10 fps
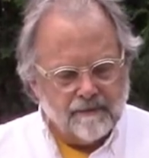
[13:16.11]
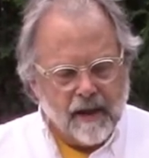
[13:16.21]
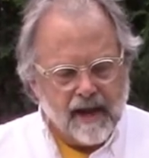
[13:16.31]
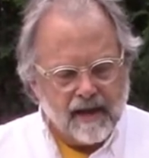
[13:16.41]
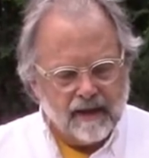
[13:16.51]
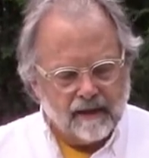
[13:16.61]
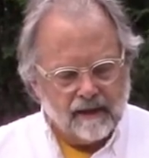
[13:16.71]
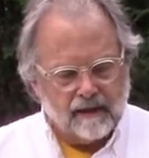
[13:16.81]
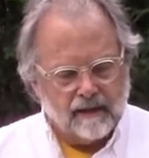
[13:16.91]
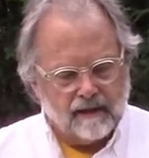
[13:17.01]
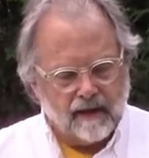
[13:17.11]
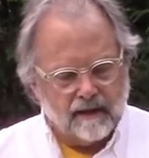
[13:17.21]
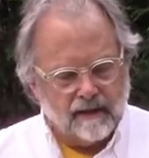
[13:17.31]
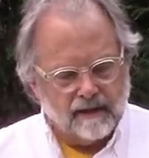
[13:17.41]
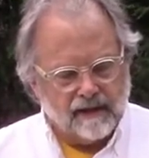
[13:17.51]
made,
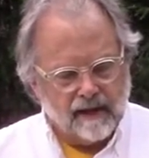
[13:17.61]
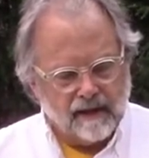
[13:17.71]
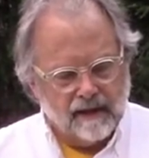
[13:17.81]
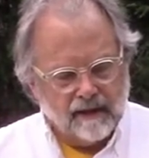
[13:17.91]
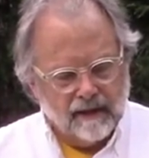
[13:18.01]
Gedalia said.